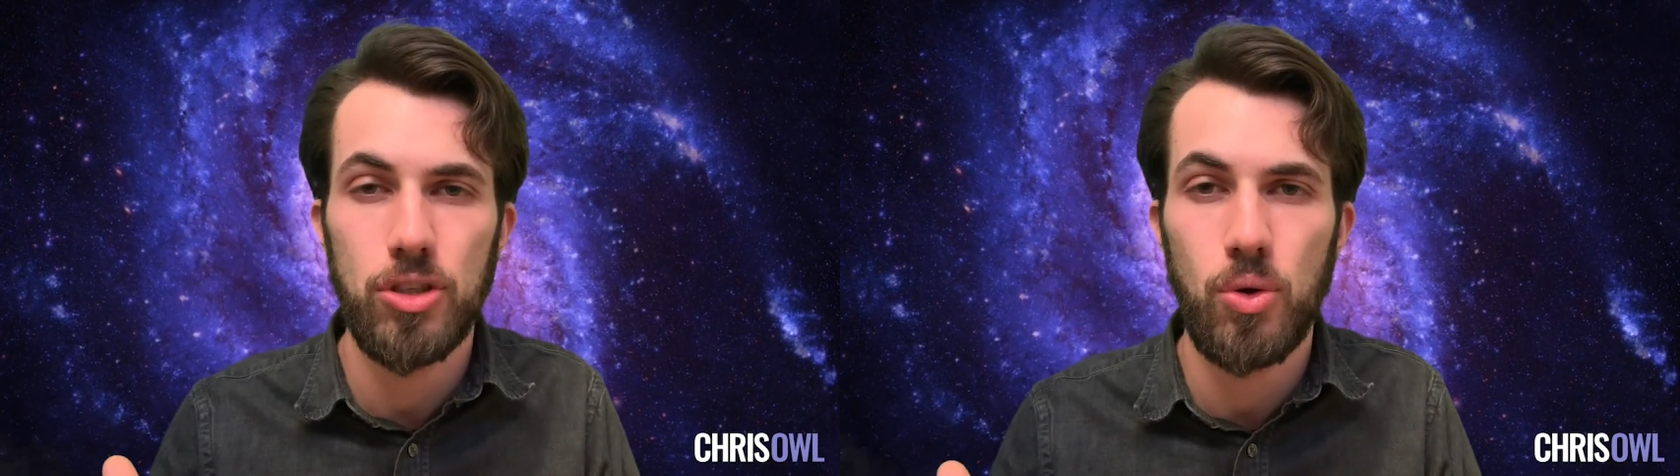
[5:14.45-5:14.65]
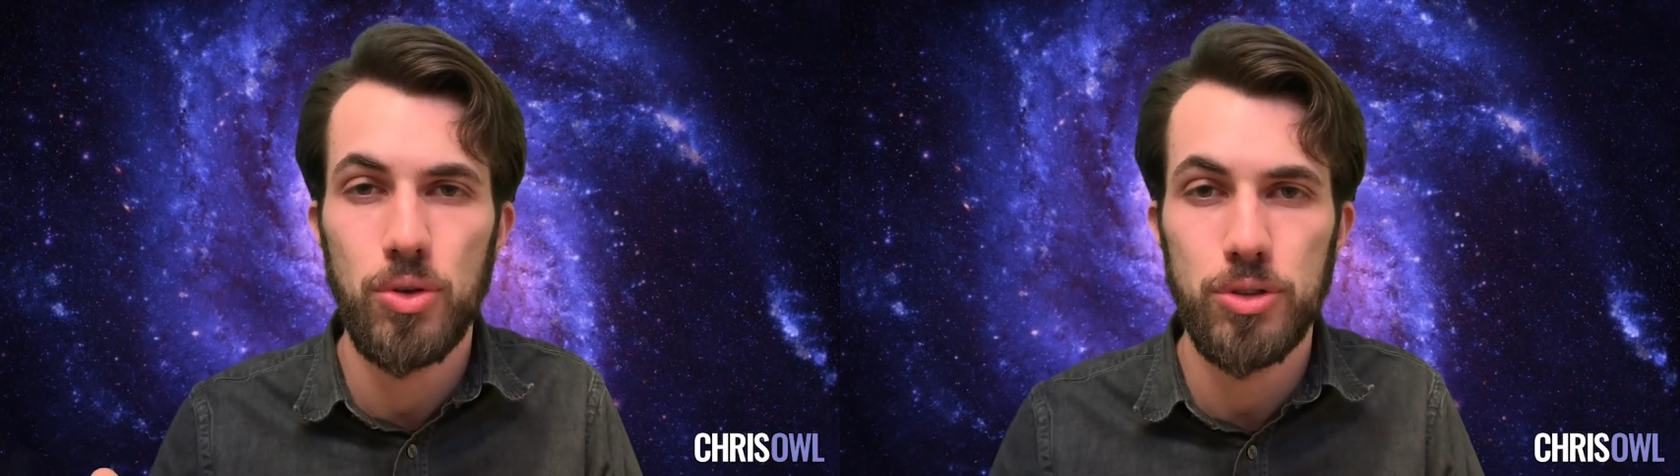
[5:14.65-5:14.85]

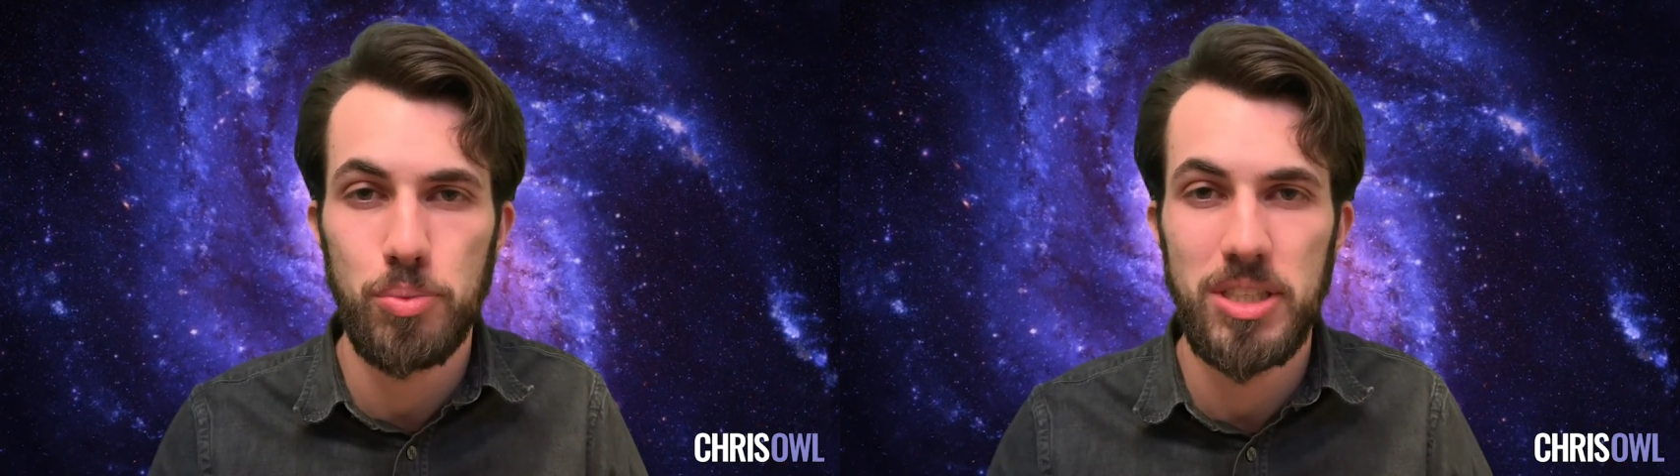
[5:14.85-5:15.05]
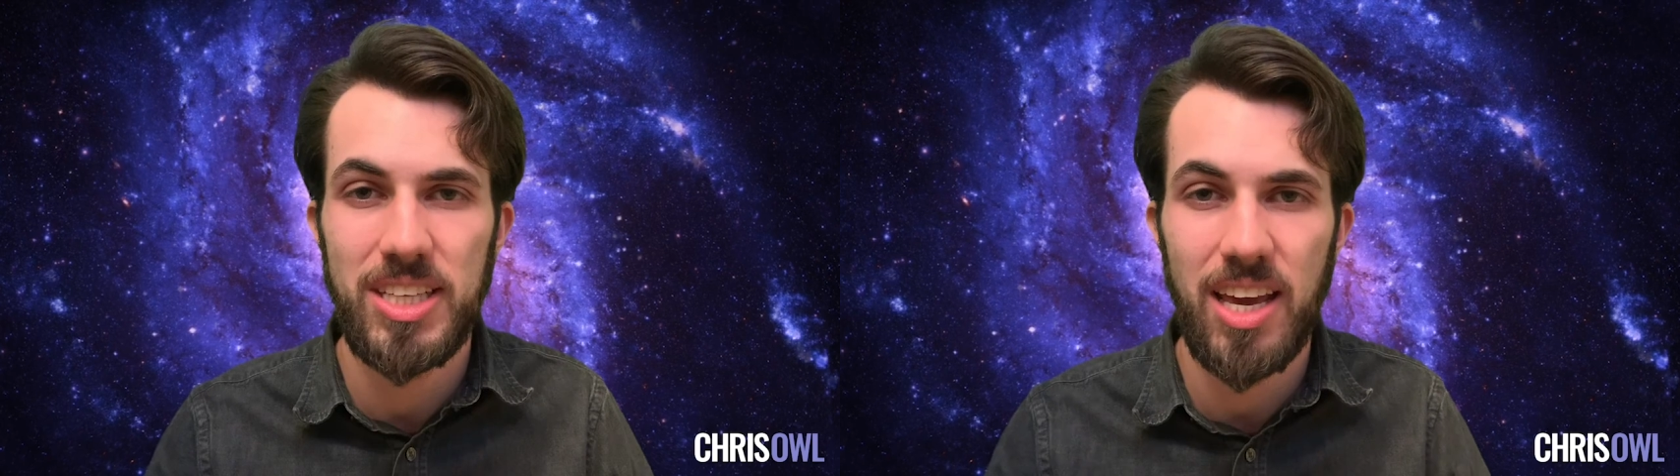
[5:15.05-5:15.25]
goals will
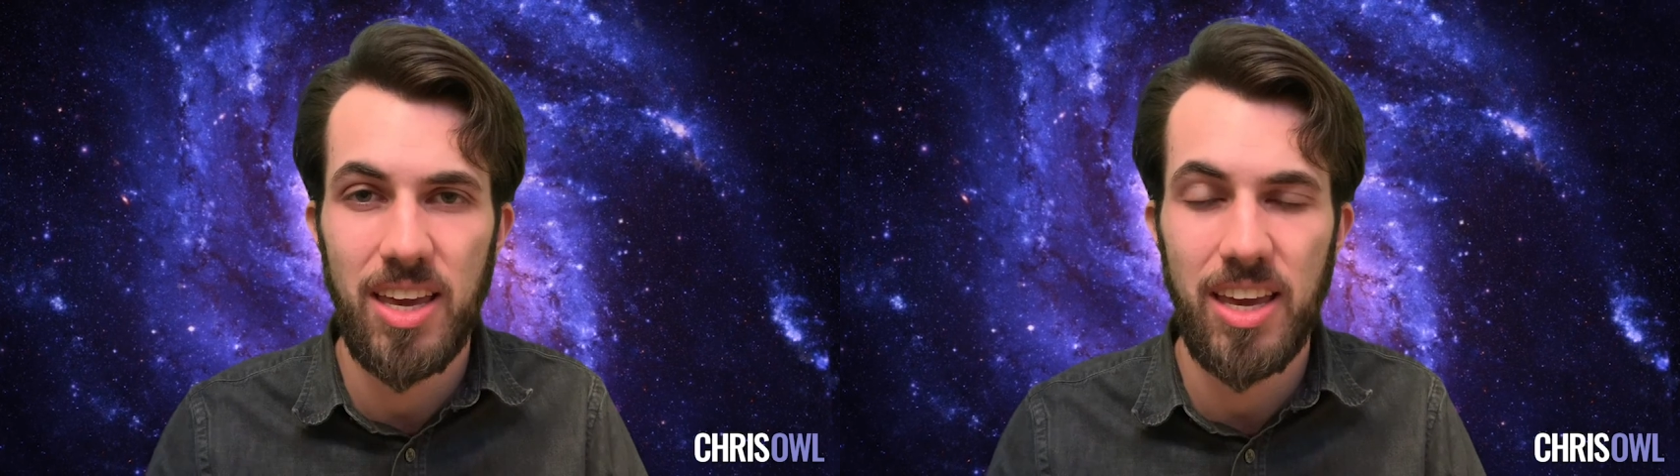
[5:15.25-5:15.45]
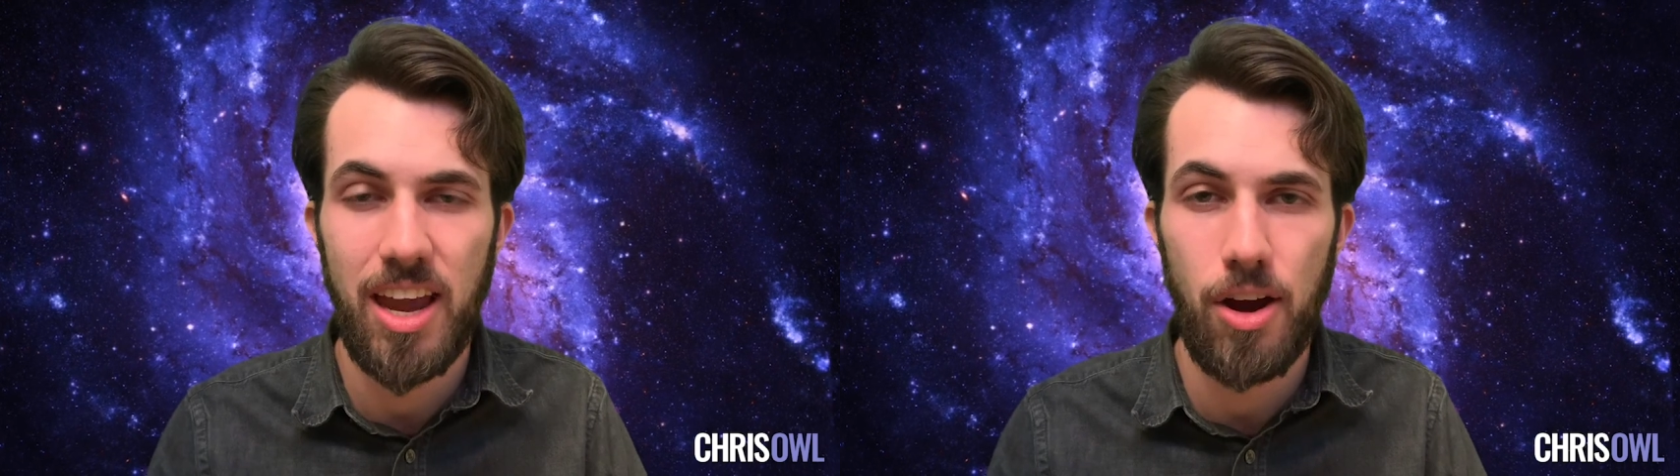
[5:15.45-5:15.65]
be
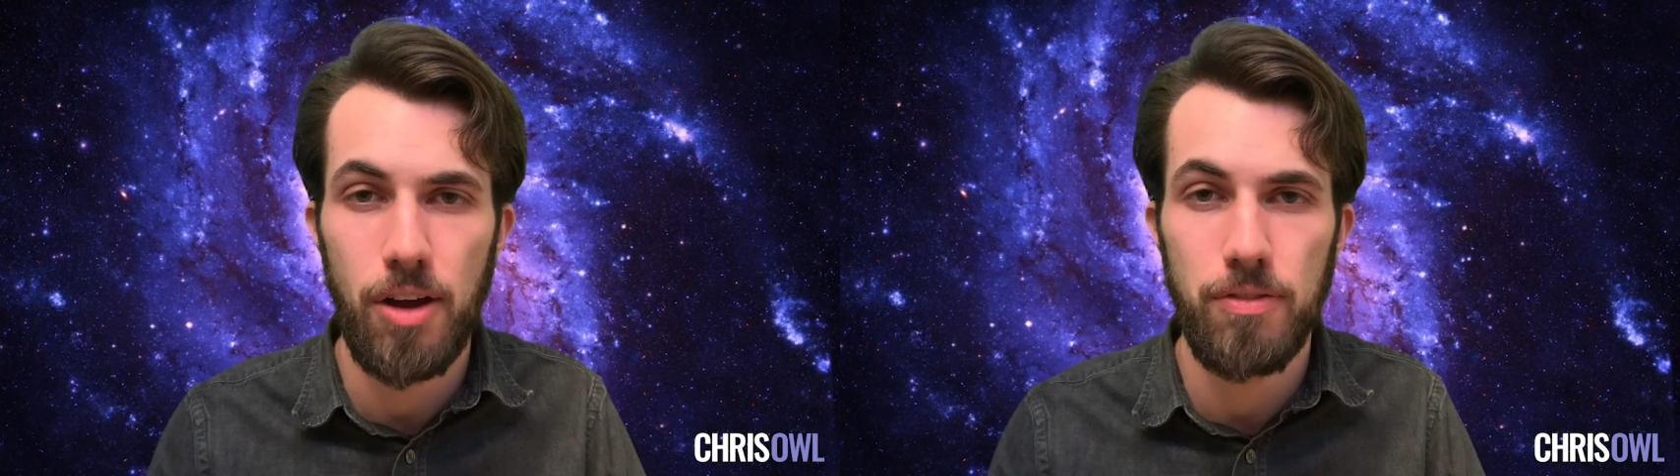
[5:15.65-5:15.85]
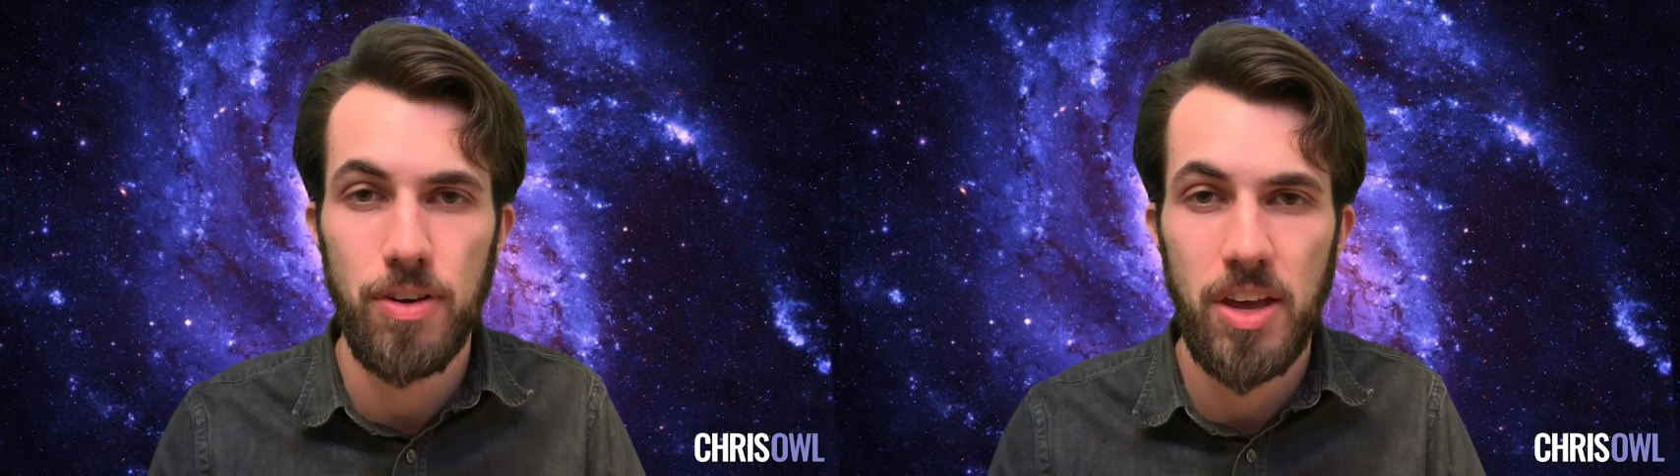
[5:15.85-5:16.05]
taken care of.